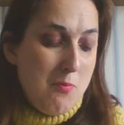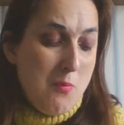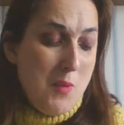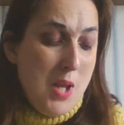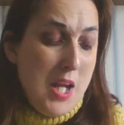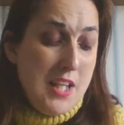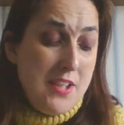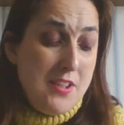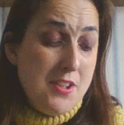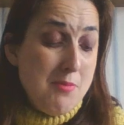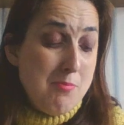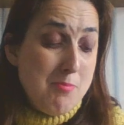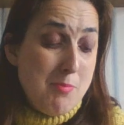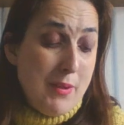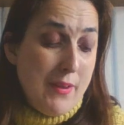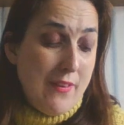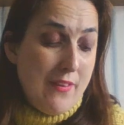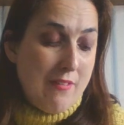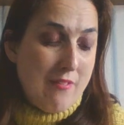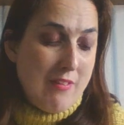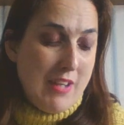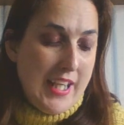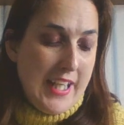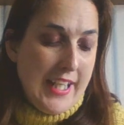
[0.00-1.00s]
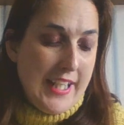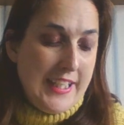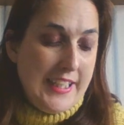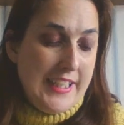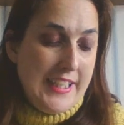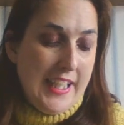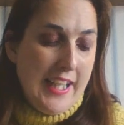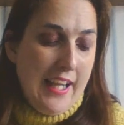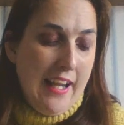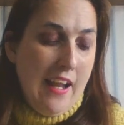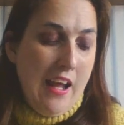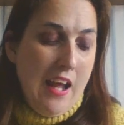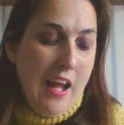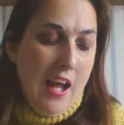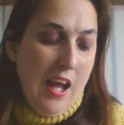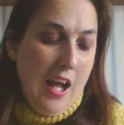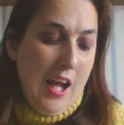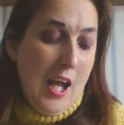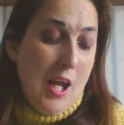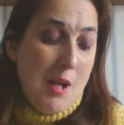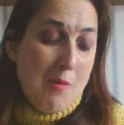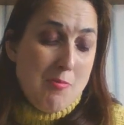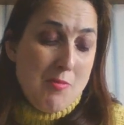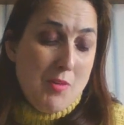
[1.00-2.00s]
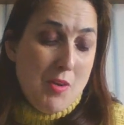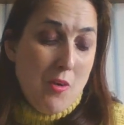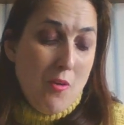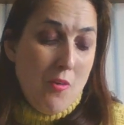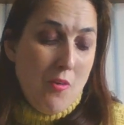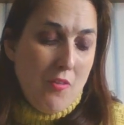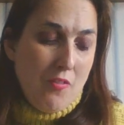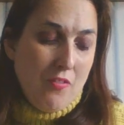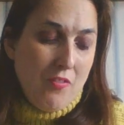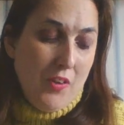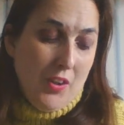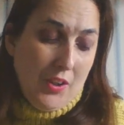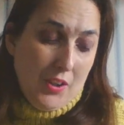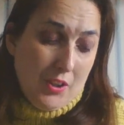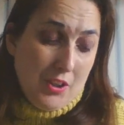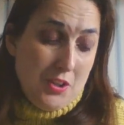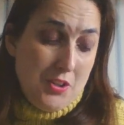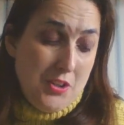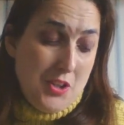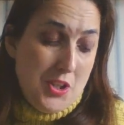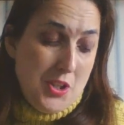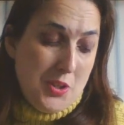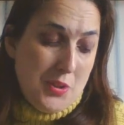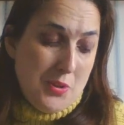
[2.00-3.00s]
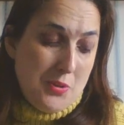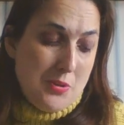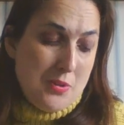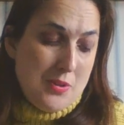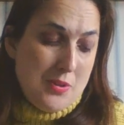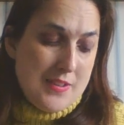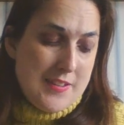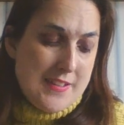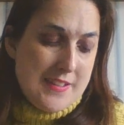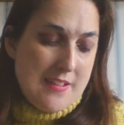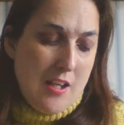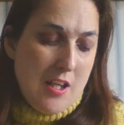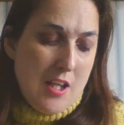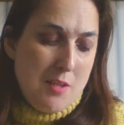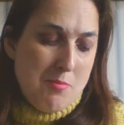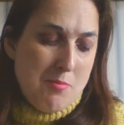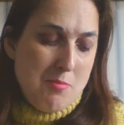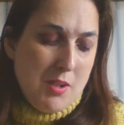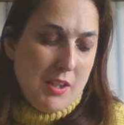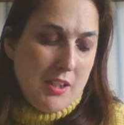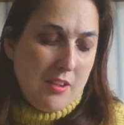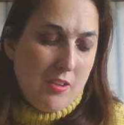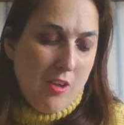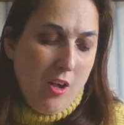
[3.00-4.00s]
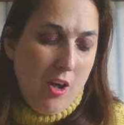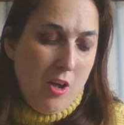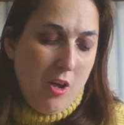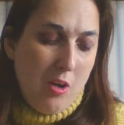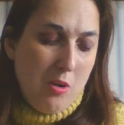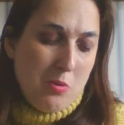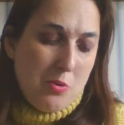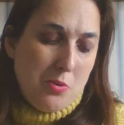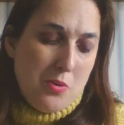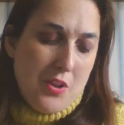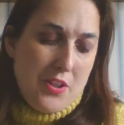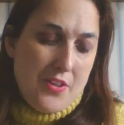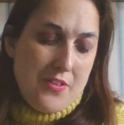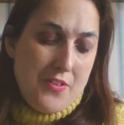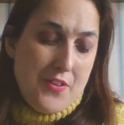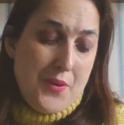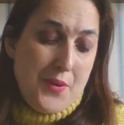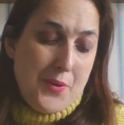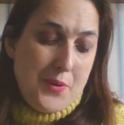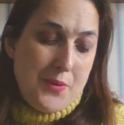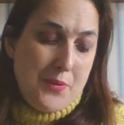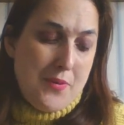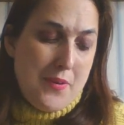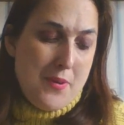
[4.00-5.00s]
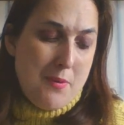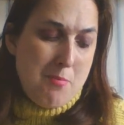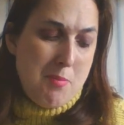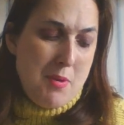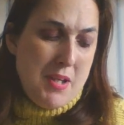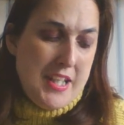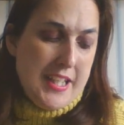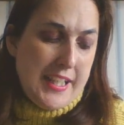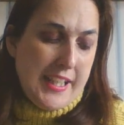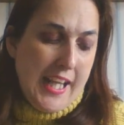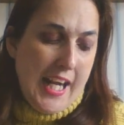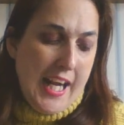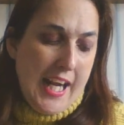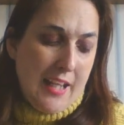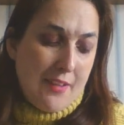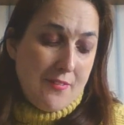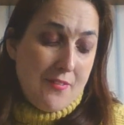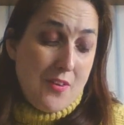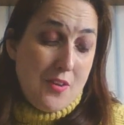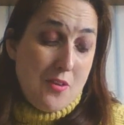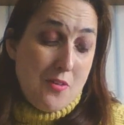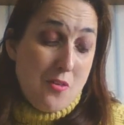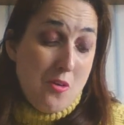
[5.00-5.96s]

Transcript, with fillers: And number three, um, Norfolk news, Simon Calder to speak out at